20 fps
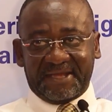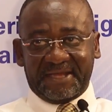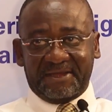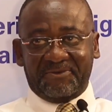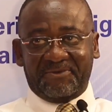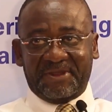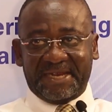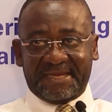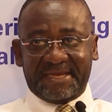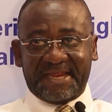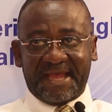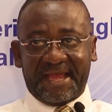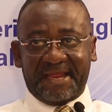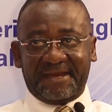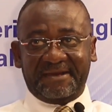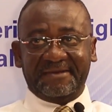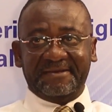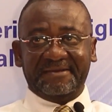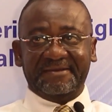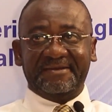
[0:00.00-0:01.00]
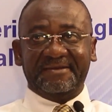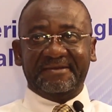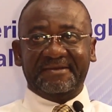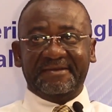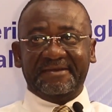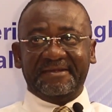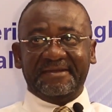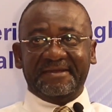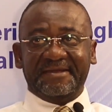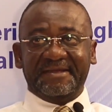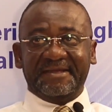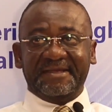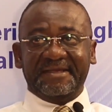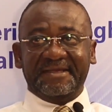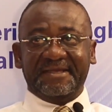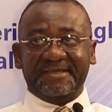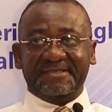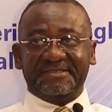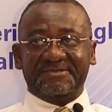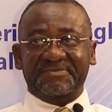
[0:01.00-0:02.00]
Okay, which then
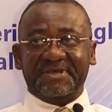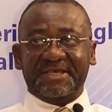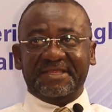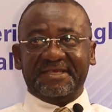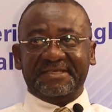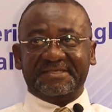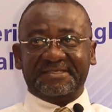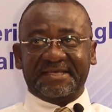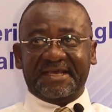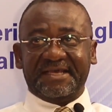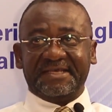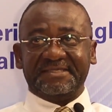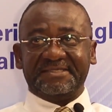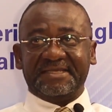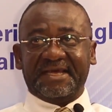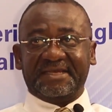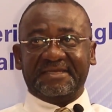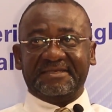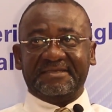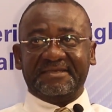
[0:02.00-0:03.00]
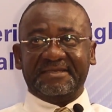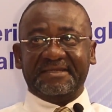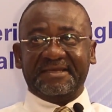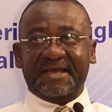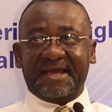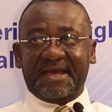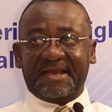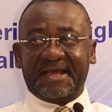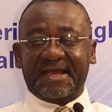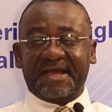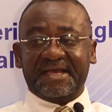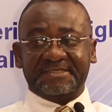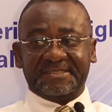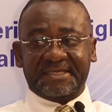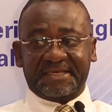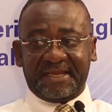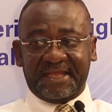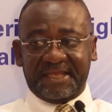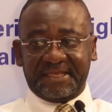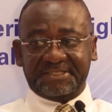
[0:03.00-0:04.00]
gives me the sense that Ghana
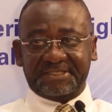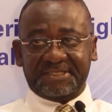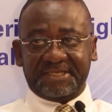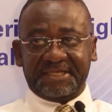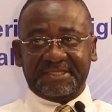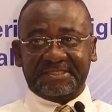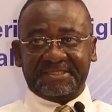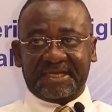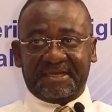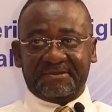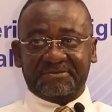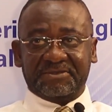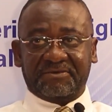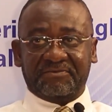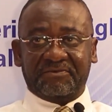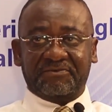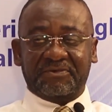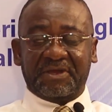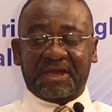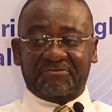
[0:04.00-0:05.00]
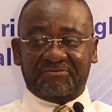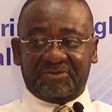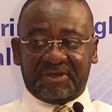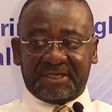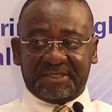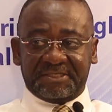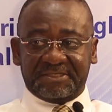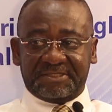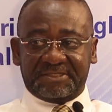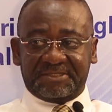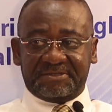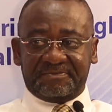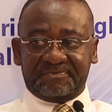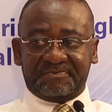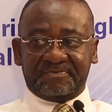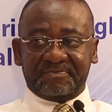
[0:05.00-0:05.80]
as a nation, in terms of governance,